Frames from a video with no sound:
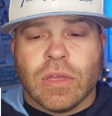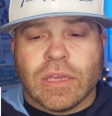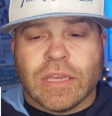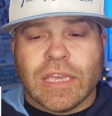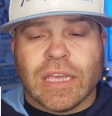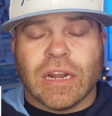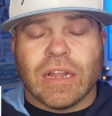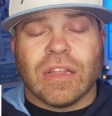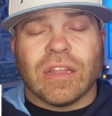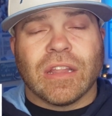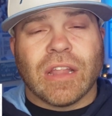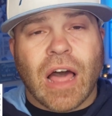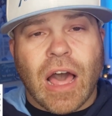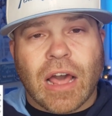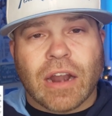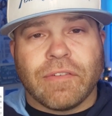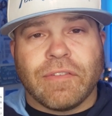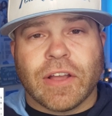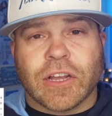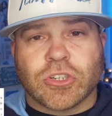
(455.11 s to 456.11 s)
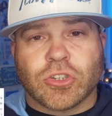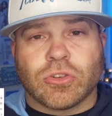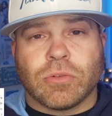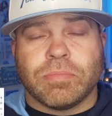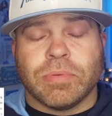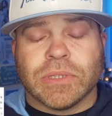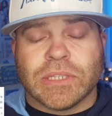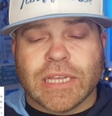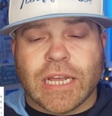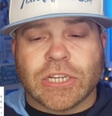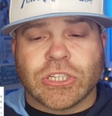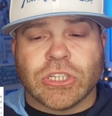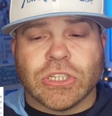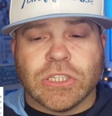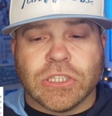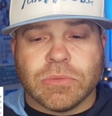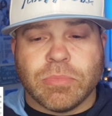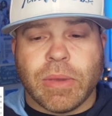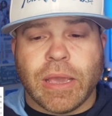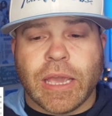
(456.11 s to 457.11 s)
get a lot of extra
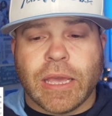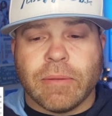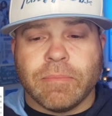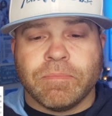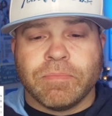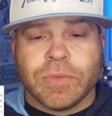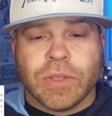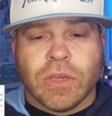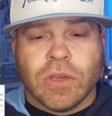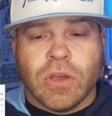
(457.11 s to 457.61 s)
possessions, man,